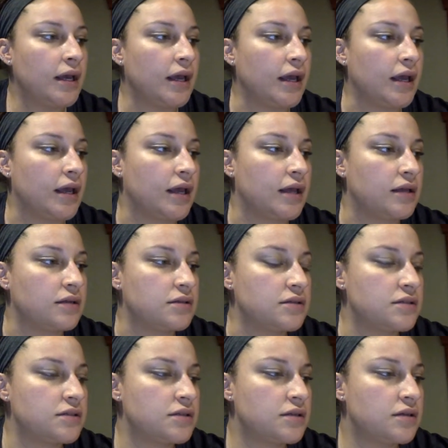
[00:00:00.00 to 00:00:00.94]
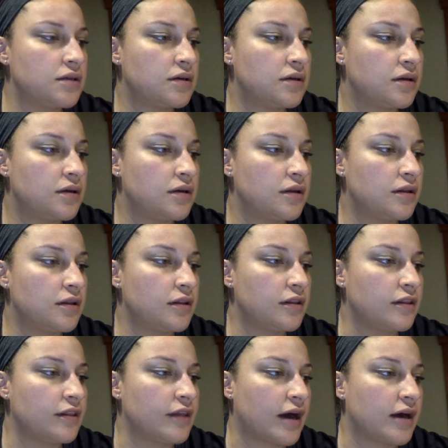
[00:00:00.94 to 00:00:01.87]
And
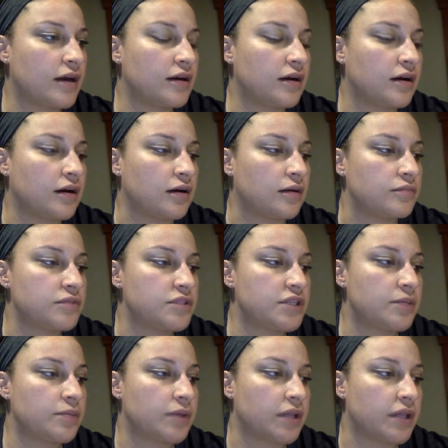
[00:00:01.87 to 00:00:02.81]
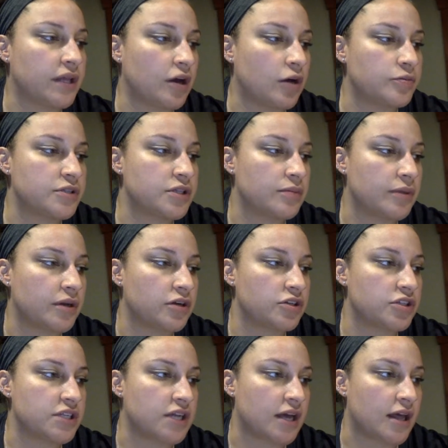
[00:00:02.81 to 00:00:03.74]
that typically helps them
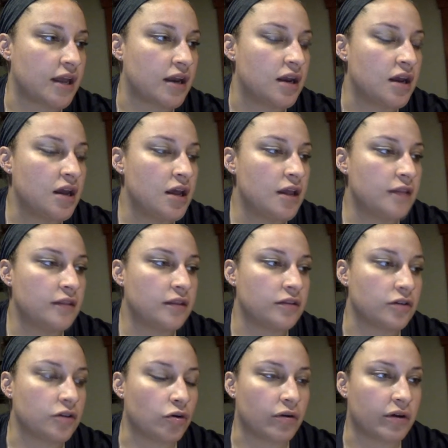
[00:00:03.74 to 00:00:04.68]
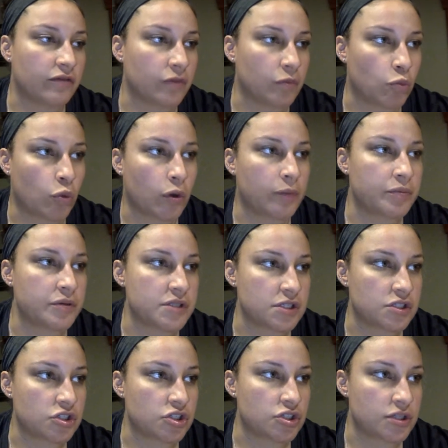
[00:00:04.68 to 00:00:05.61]
understand that they're going from one
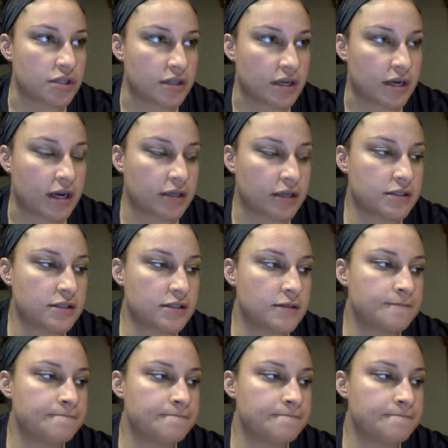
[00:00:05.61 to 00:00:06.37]
position to the next.